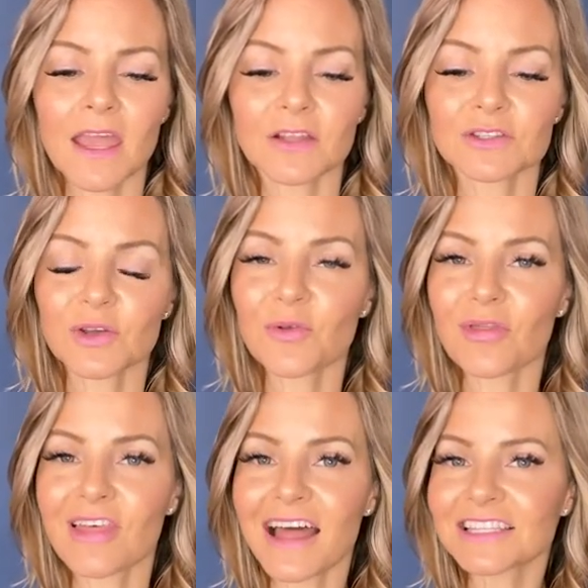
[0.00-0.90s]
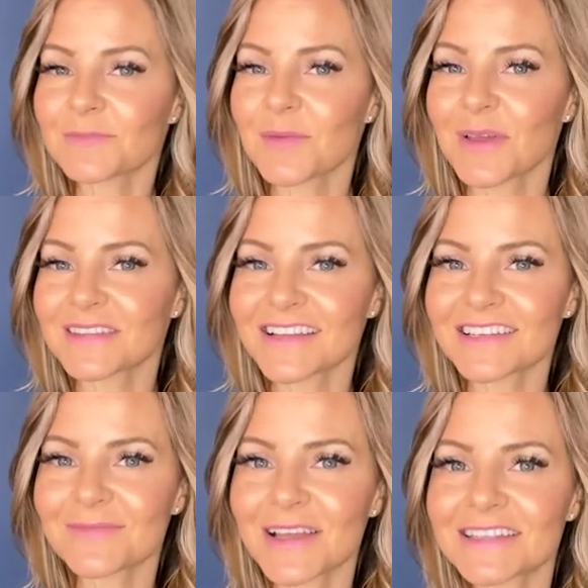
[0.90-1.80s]
And so that's my
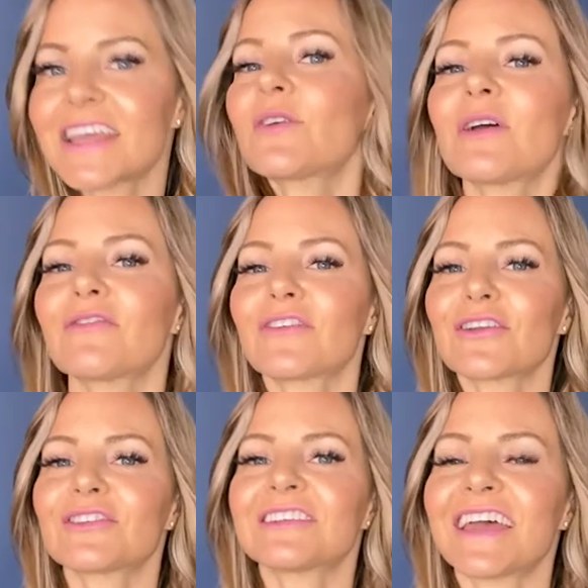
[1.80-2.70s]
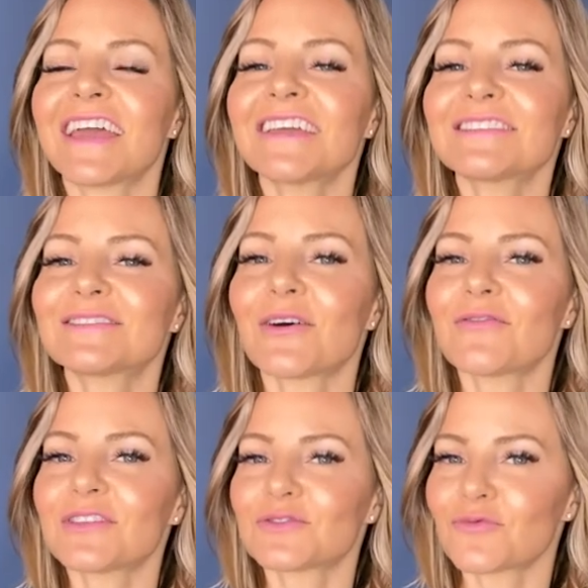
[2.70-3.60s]
message and my takeaway for you today. So
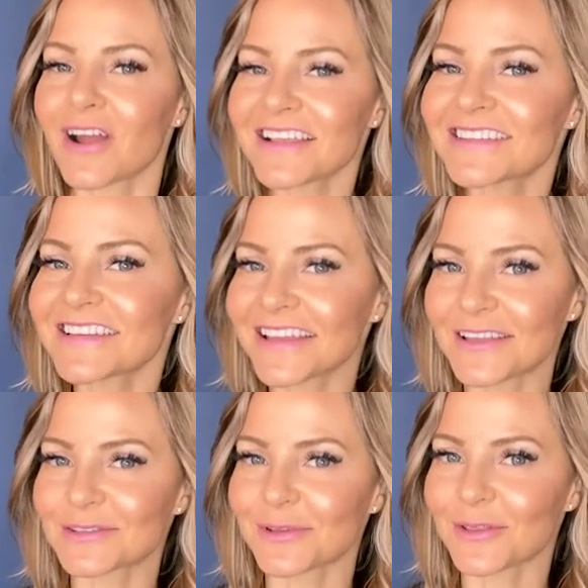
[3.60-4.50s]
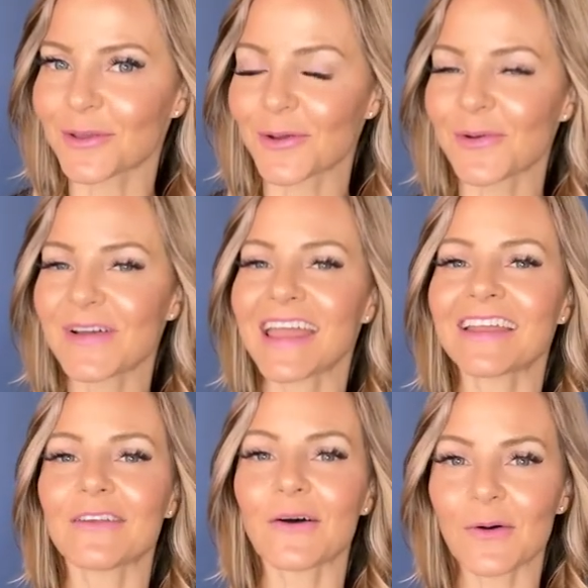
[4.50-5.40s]
if this resonates with you,
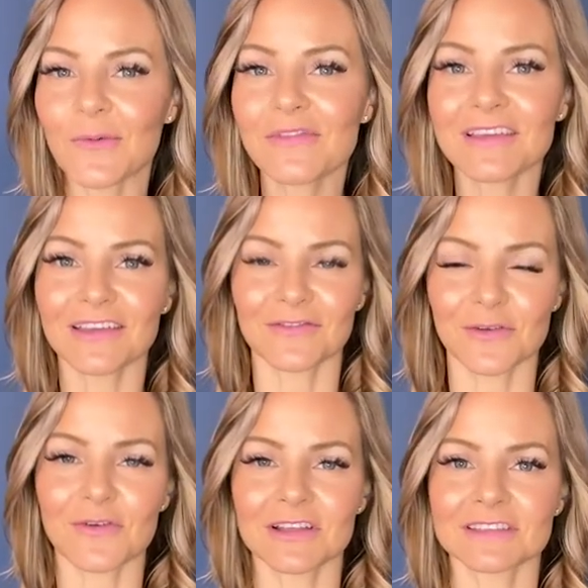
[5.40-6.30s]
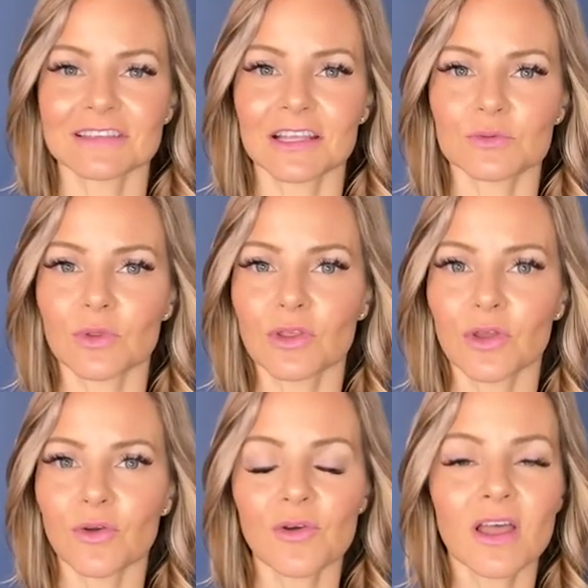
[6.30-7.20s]
and only if it resonates with
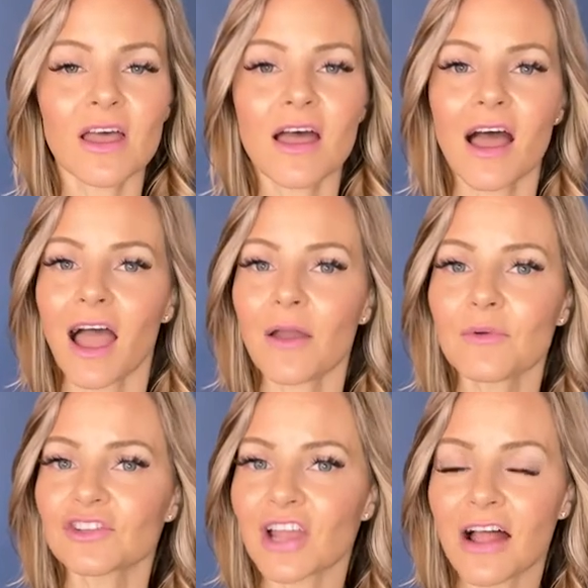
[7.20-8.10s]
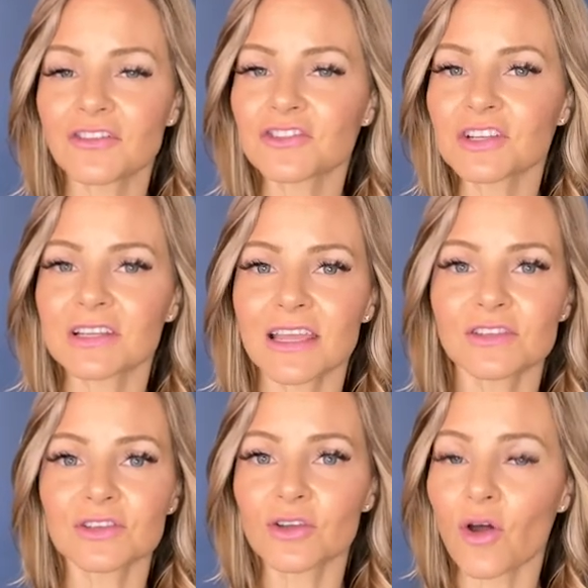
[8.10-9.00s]
you, I would challenge you today
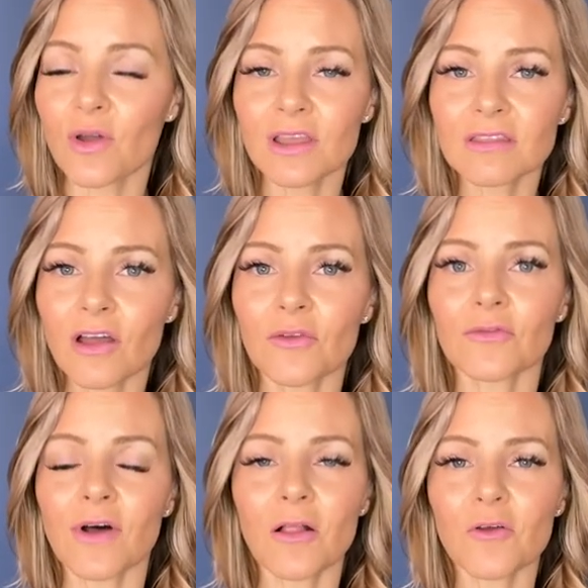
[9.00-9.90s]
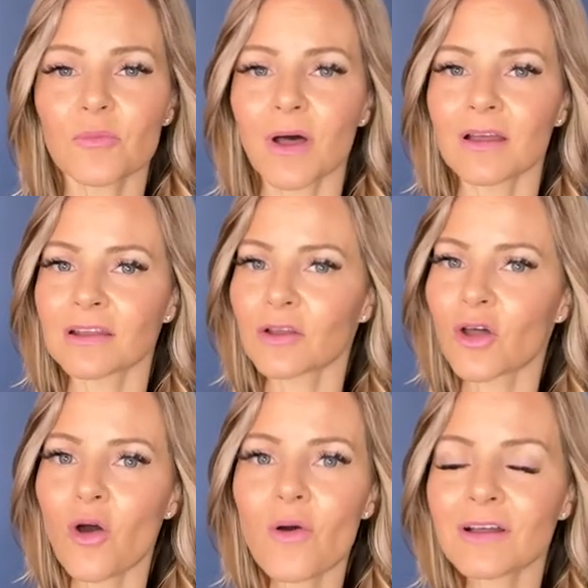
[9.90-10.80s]
to go hit the unfollow button and
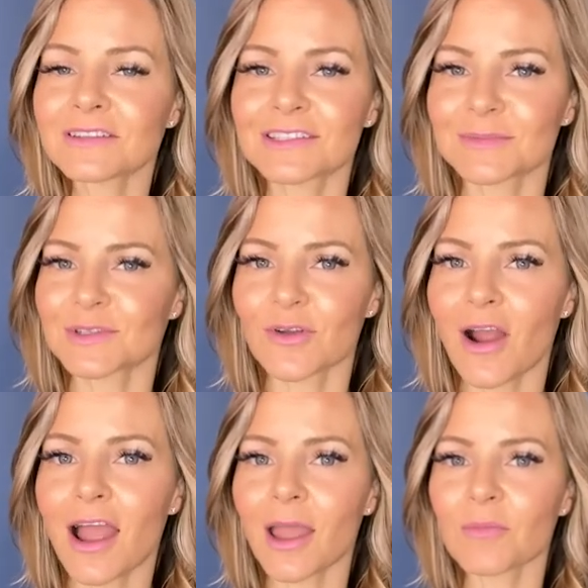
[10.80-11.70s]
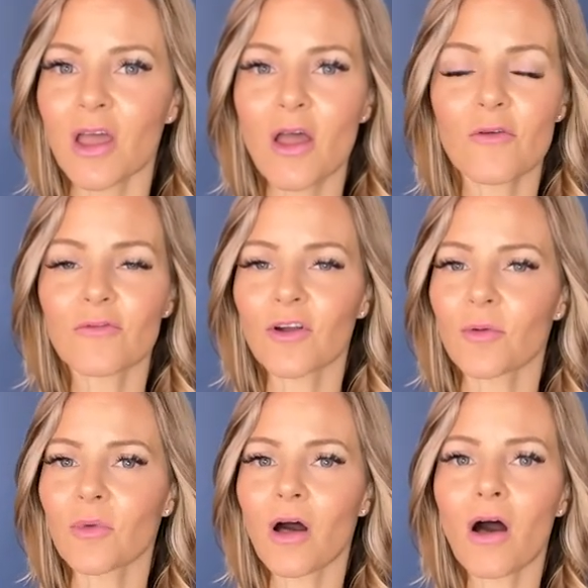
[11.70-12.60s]
go unsubscribe
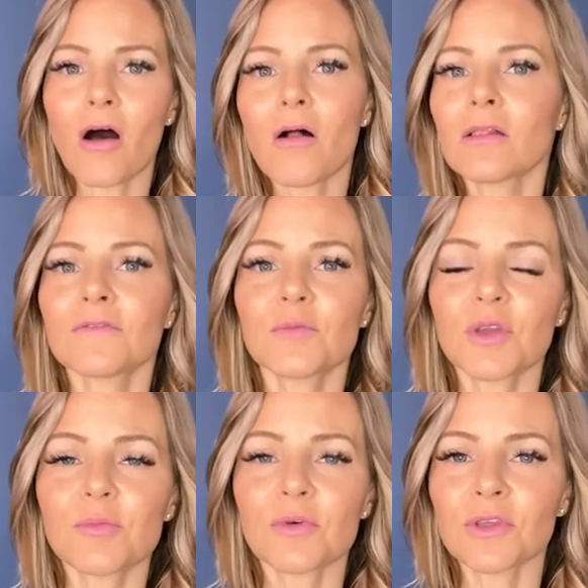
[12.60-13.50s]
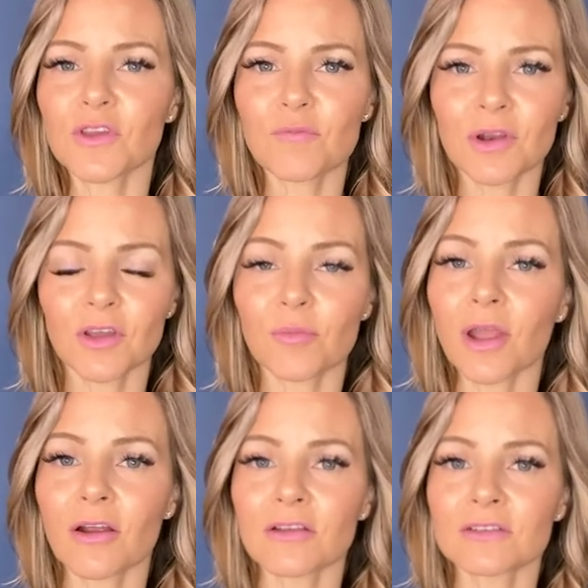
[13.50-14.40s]
from all of the people that you've been
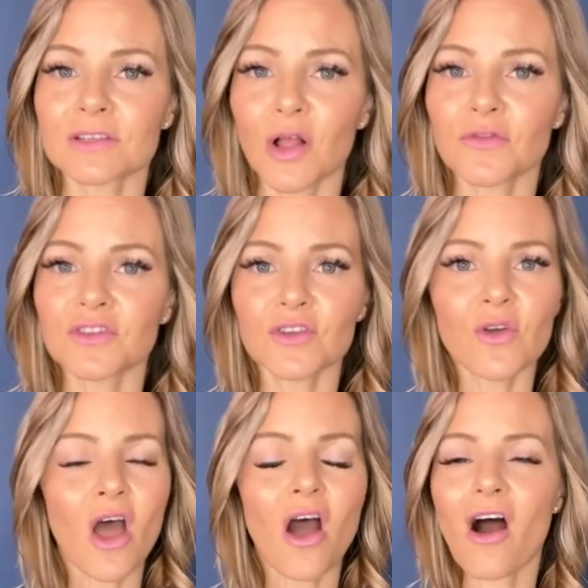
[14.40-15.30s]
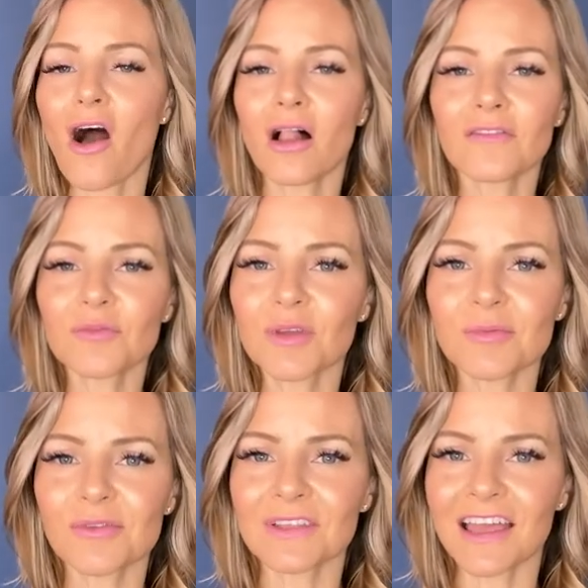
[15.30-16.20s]
comparing yourself to, all of the
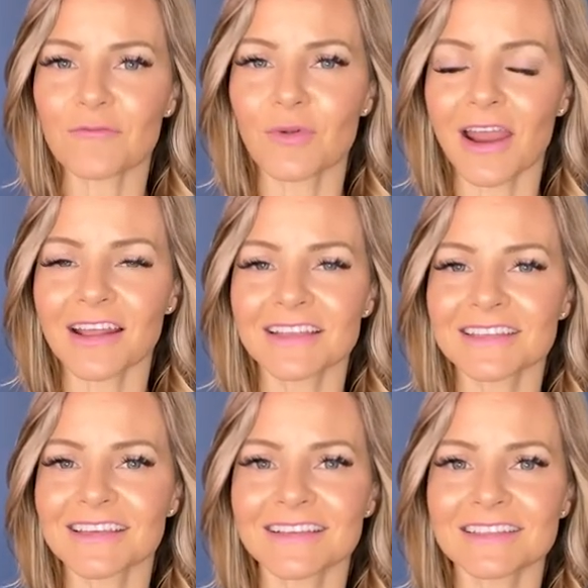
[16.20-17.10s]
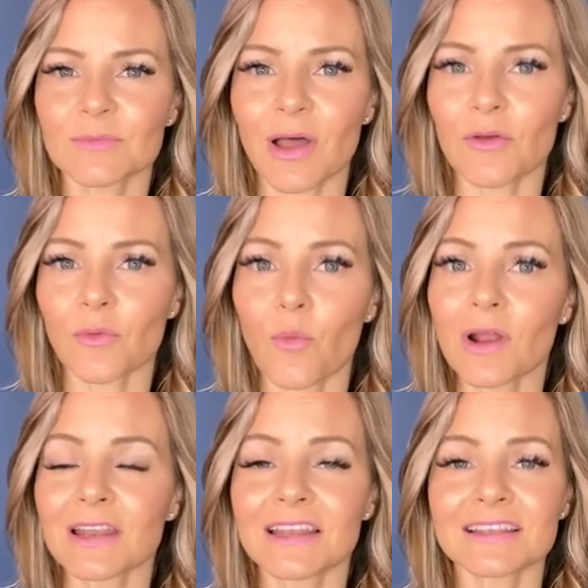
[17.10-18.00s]
people that have bright ideas about
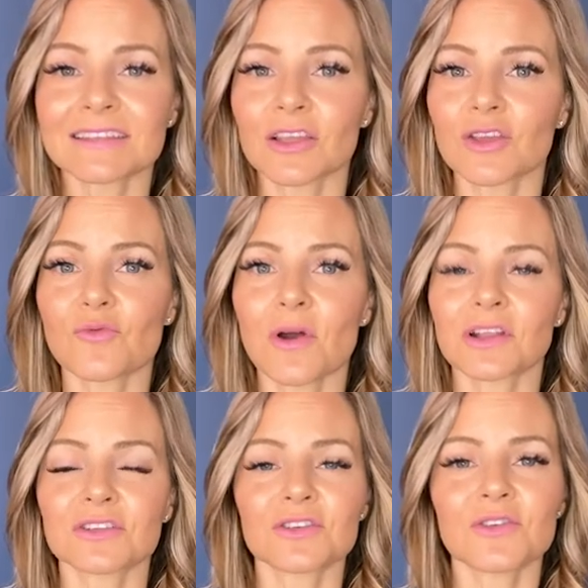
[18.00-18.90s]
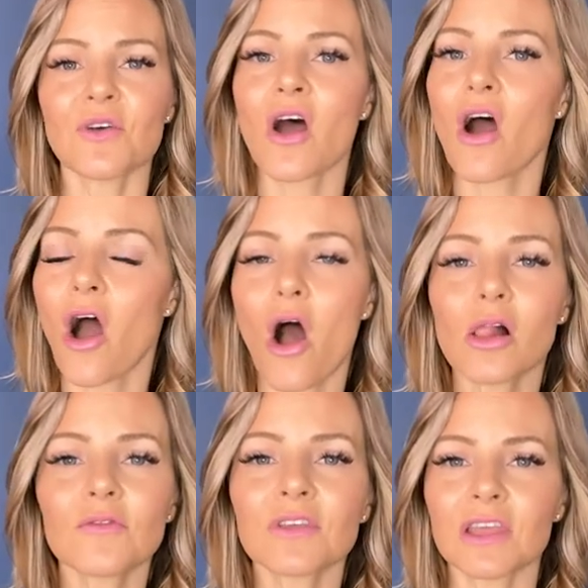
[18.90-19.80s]
what it is that you want to do,
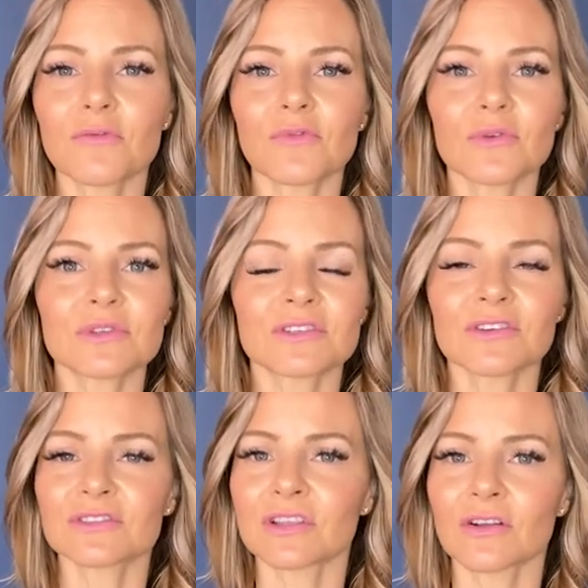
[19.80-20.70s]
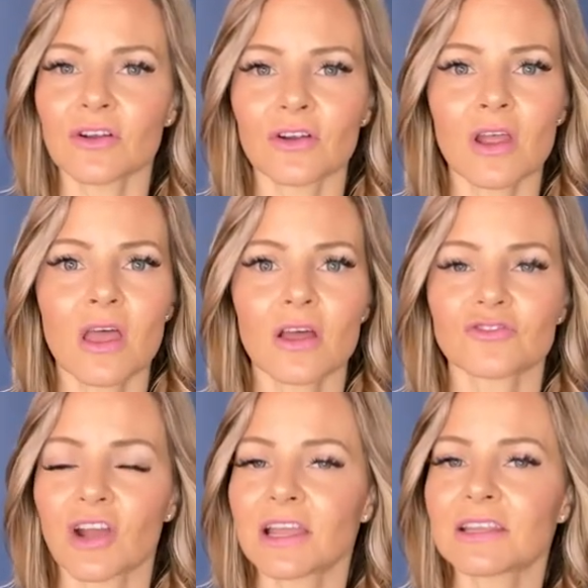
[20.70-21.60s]
all of the influencers that are
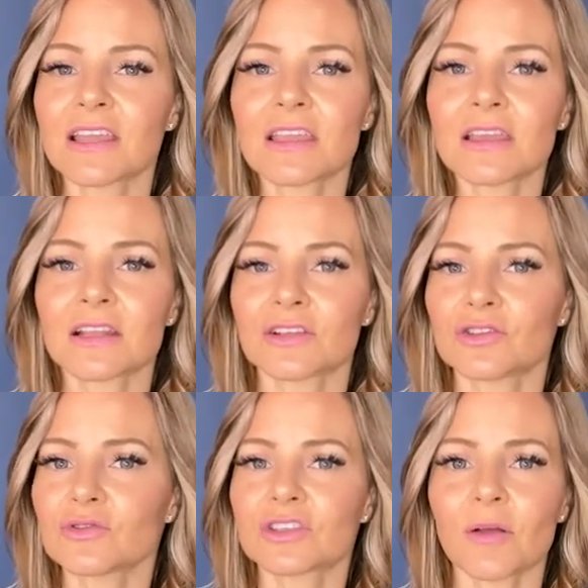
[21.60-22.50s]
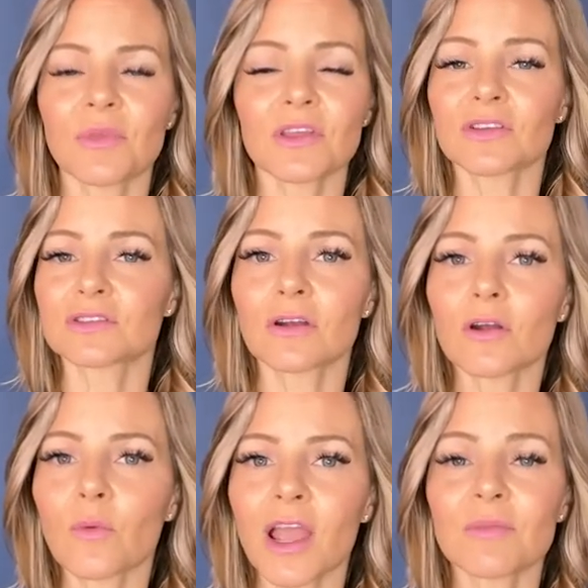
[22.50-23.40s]
trying to get you to do something a
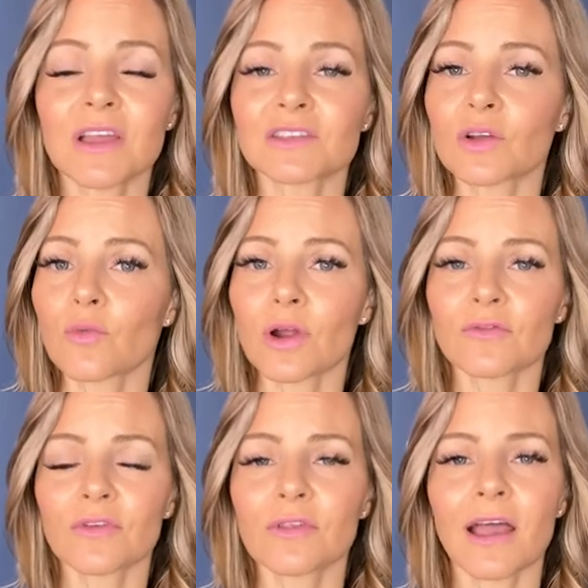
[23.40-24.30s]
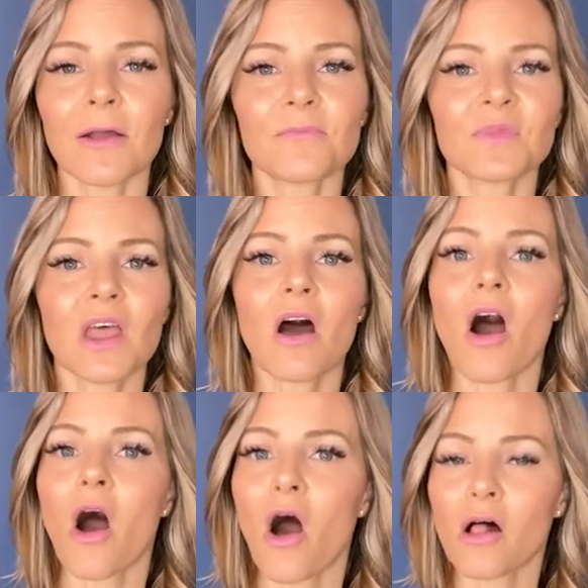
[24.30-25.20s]
certain way because it worked for them,
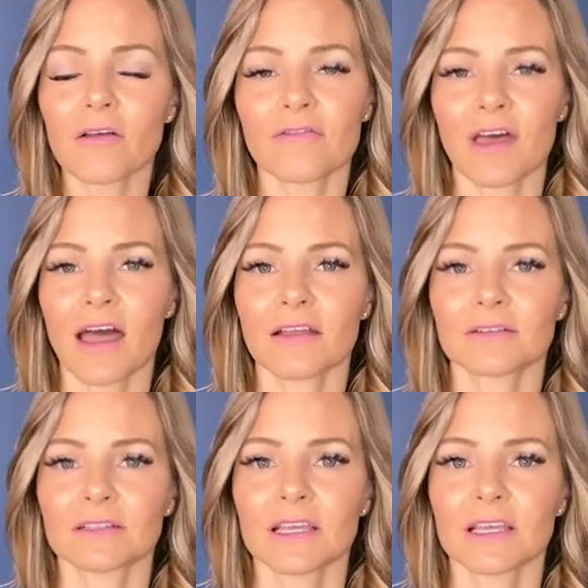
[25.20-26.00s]
all of that.